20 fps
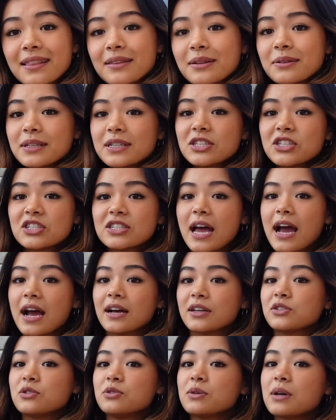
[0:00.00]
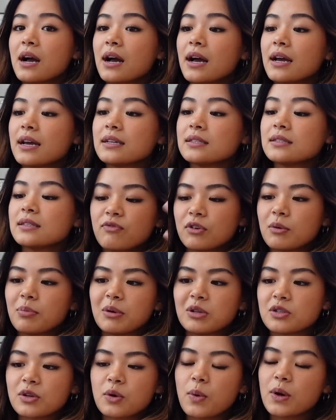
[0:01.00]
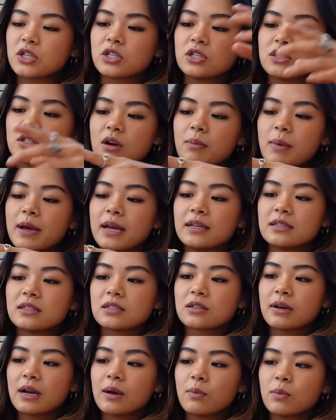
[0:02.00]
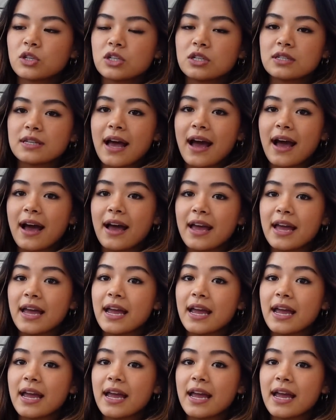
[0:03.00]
I literally just asked you guys for a bunch of questions on my Instagram, which is at